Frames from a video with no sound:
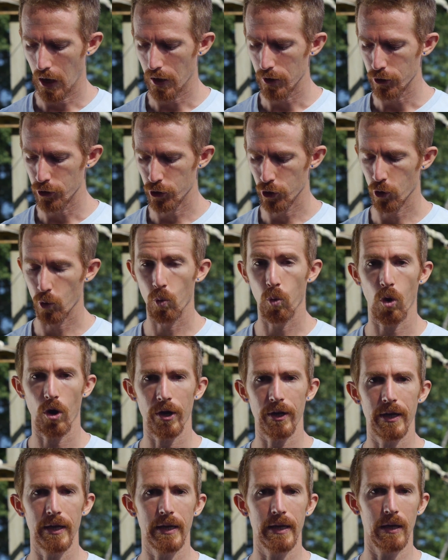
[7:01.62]
you're
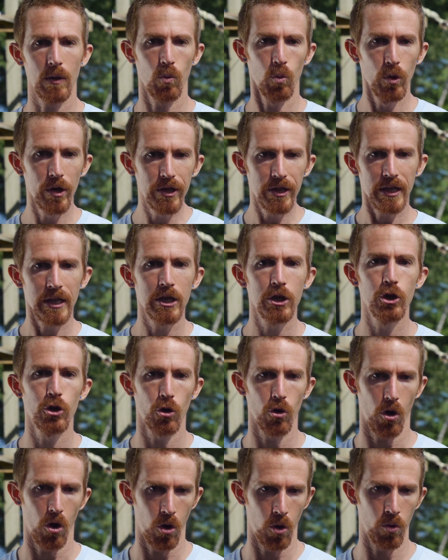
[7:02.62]
working within
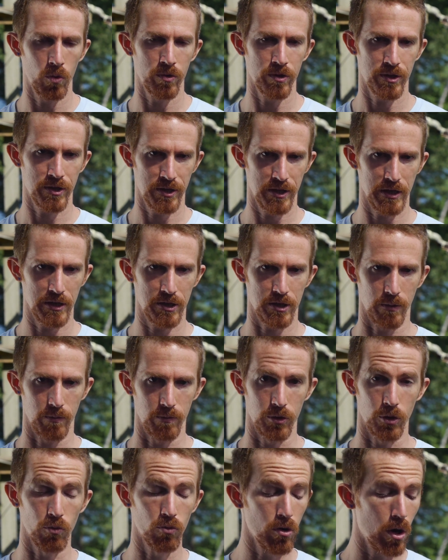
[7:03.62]
your own system.
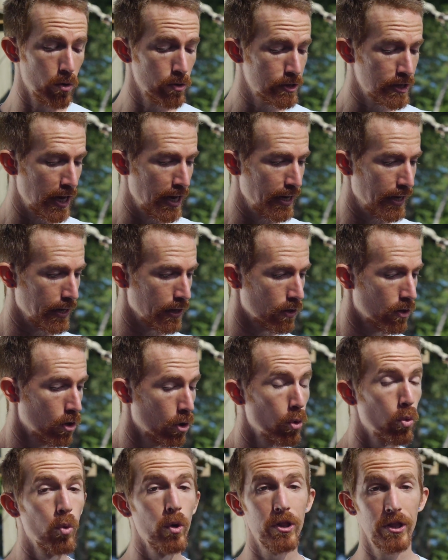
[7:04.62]
You're rotating
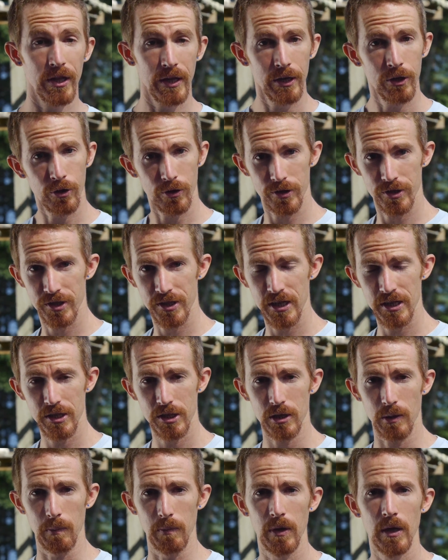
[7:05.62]
within your
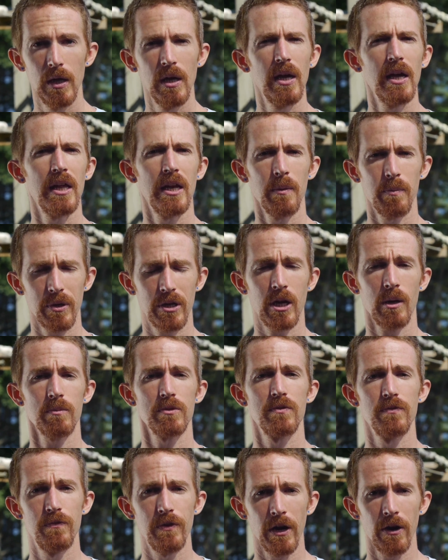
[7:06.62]
system, and it becomes
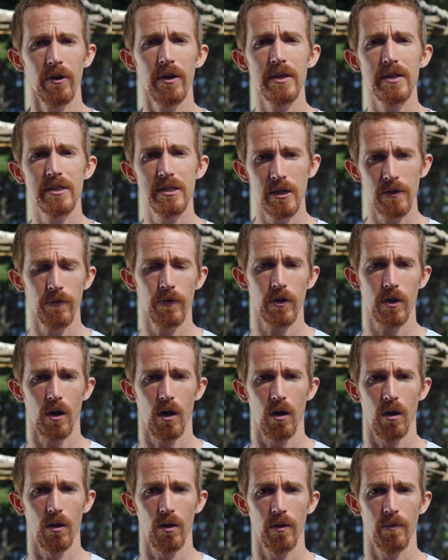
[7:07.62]
very
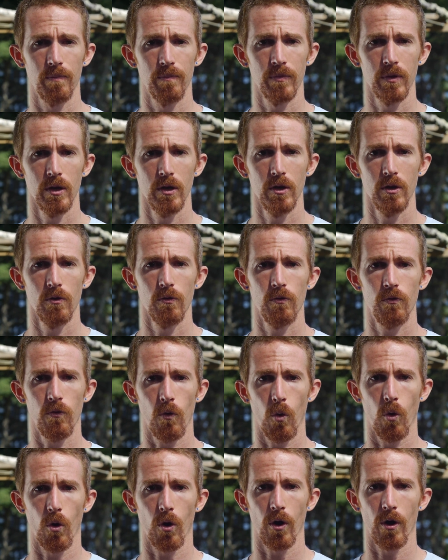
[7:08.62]
difficult
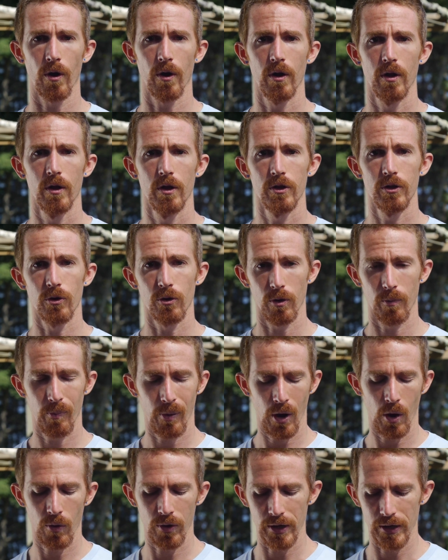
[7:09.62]
for your
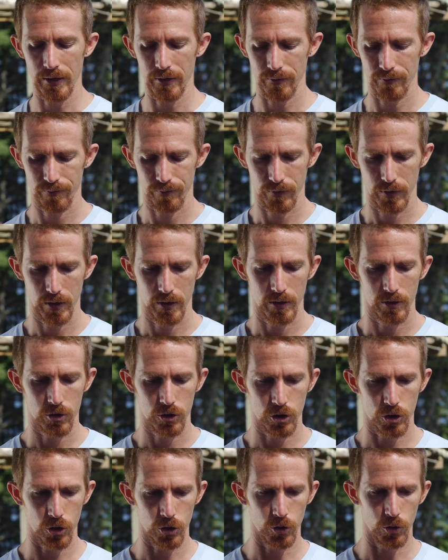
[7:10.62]
opponent
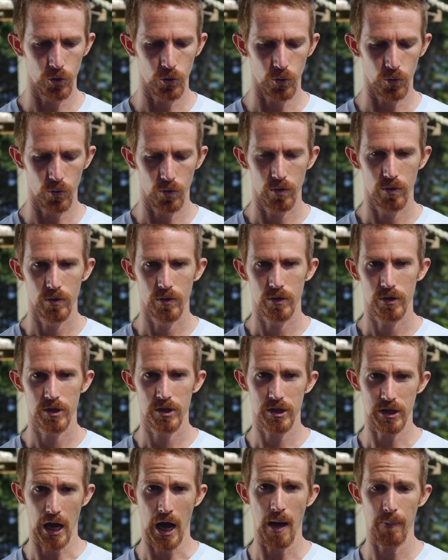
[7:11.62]
to
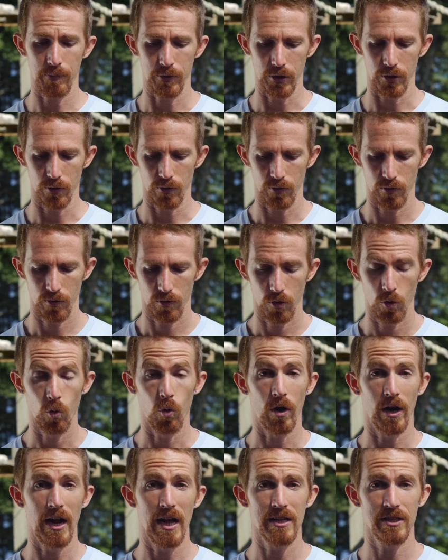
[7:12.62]
stop you.
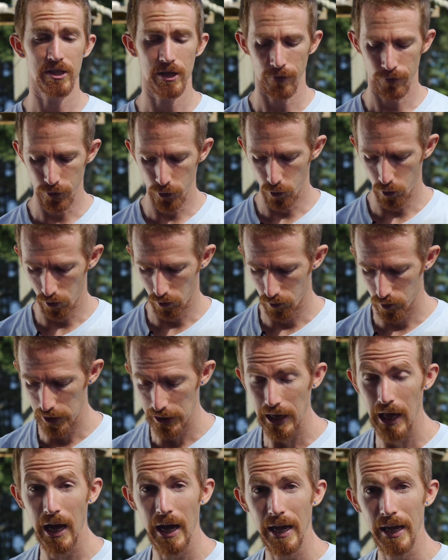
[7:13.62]
Whereas if you were
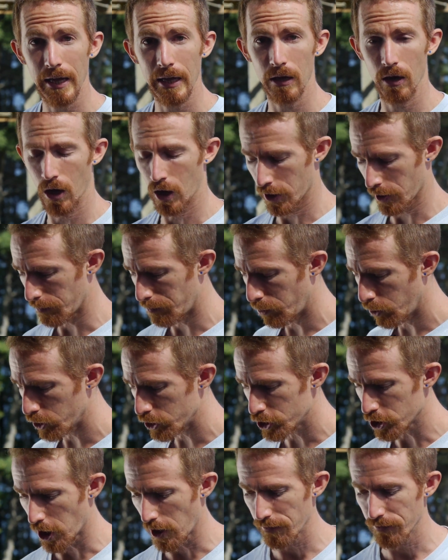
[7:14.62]
relying on a
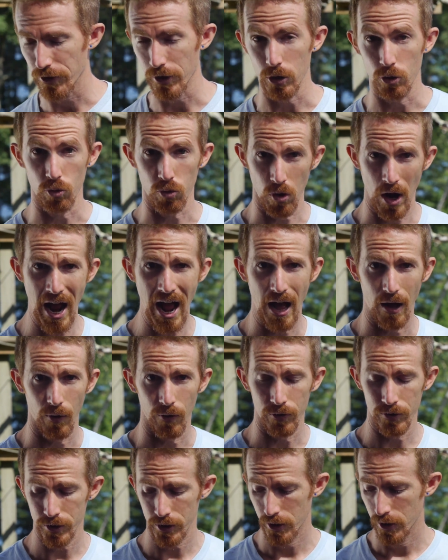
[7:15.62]
push off the
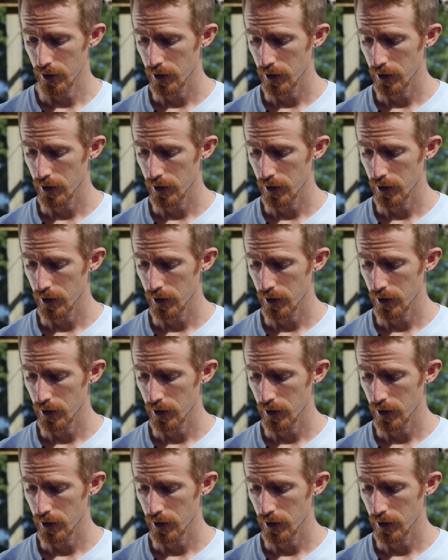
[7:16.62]
ground,